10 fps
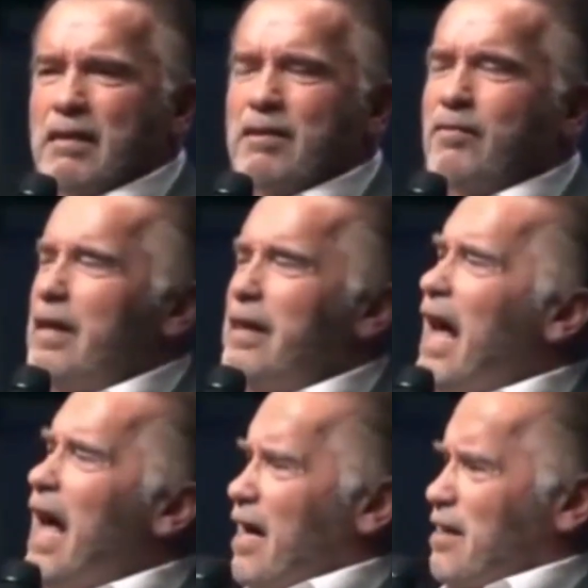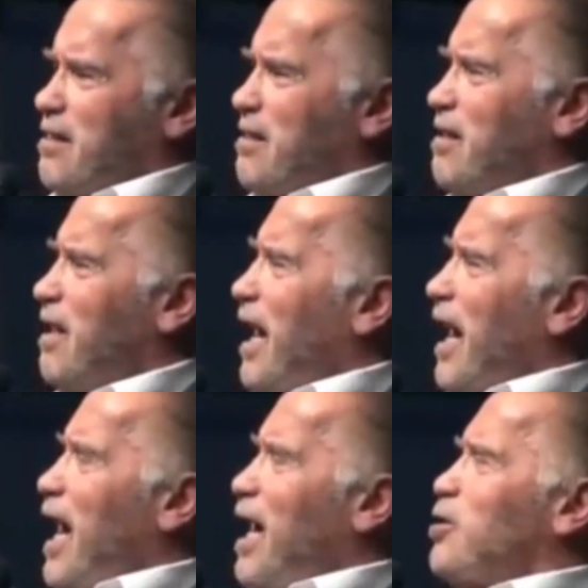So relax.
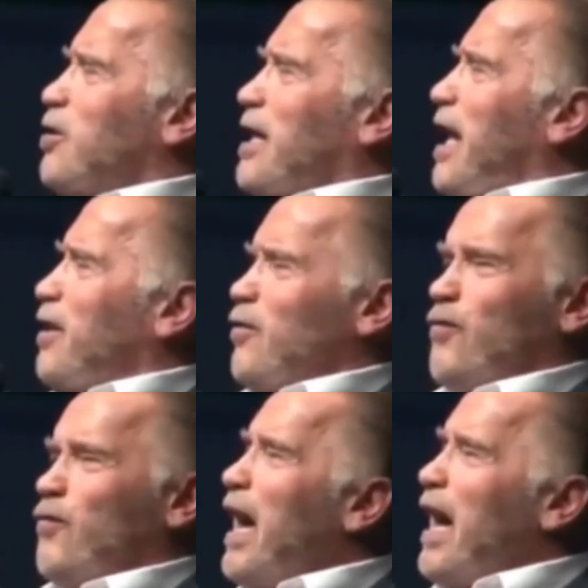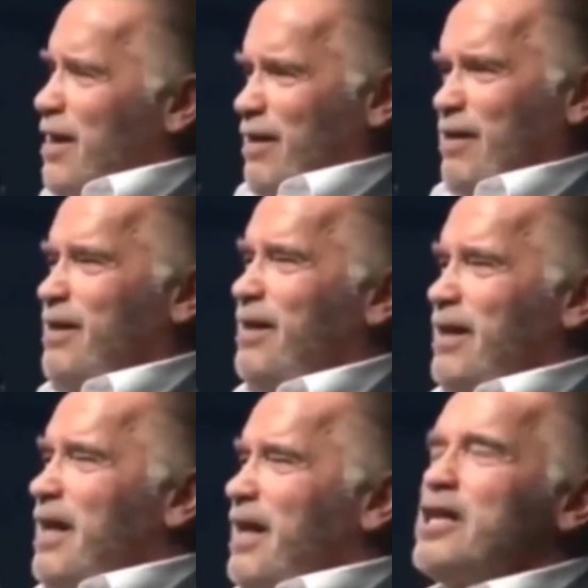It's okay to fail.
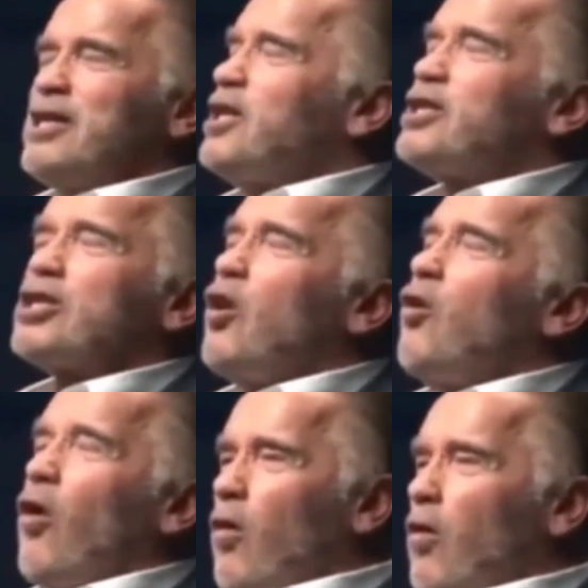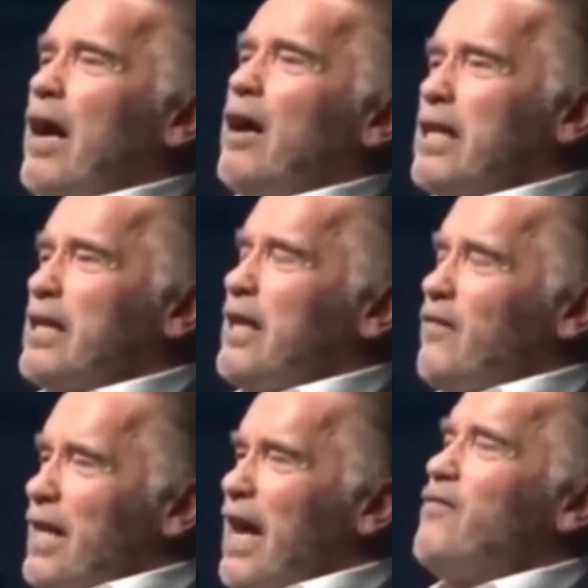Let's just go all out and
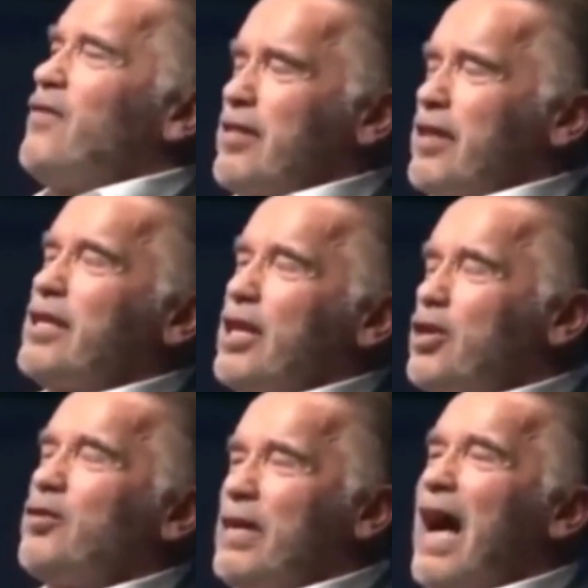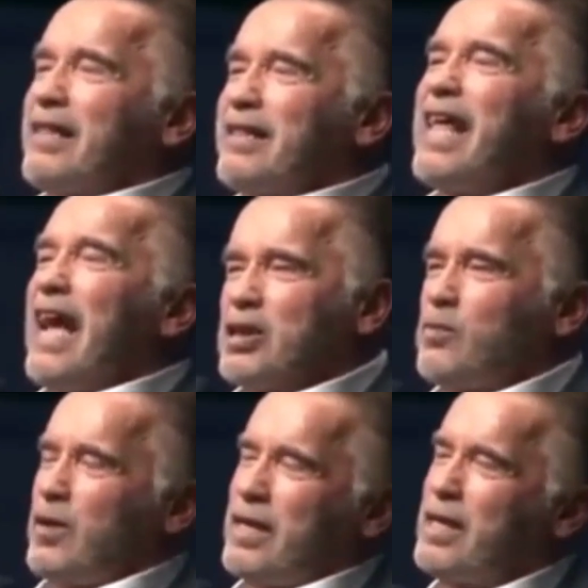give it everything that you got.
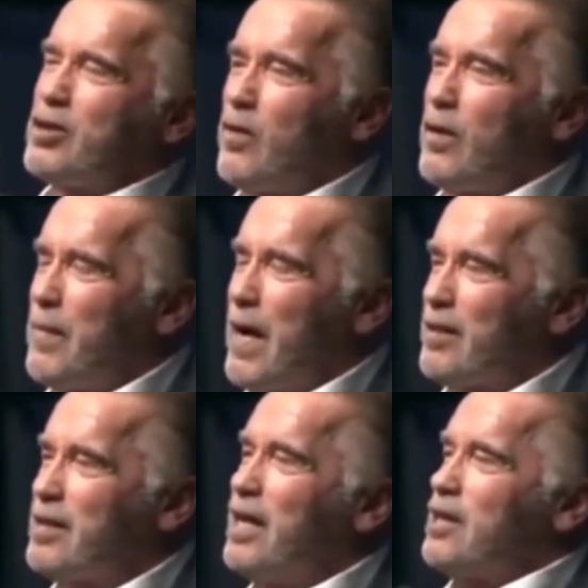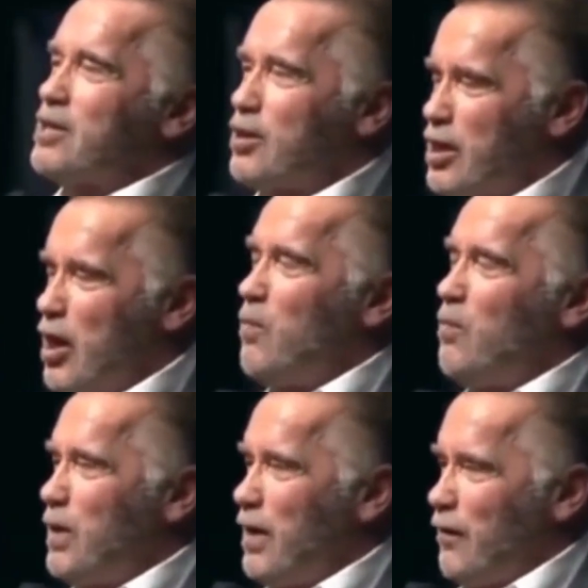That's what it is all about. So
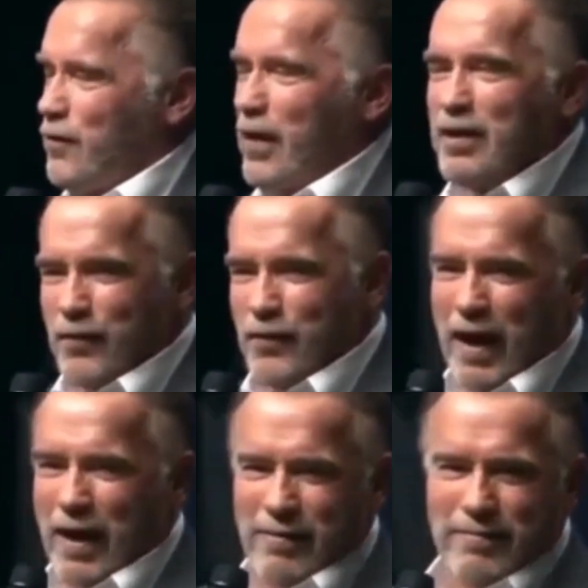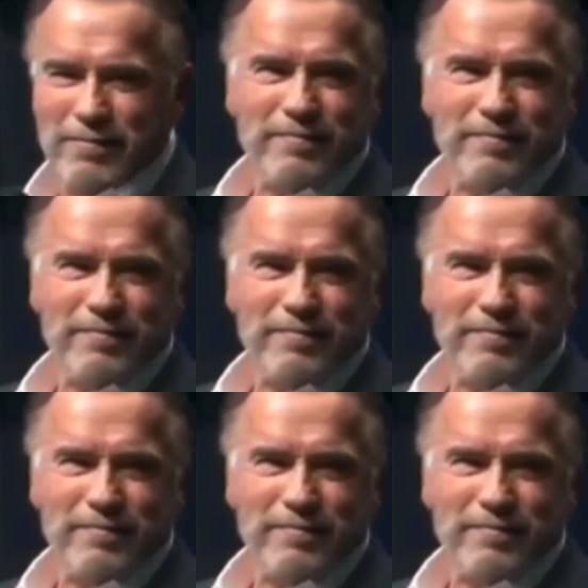don't be afraid to fail.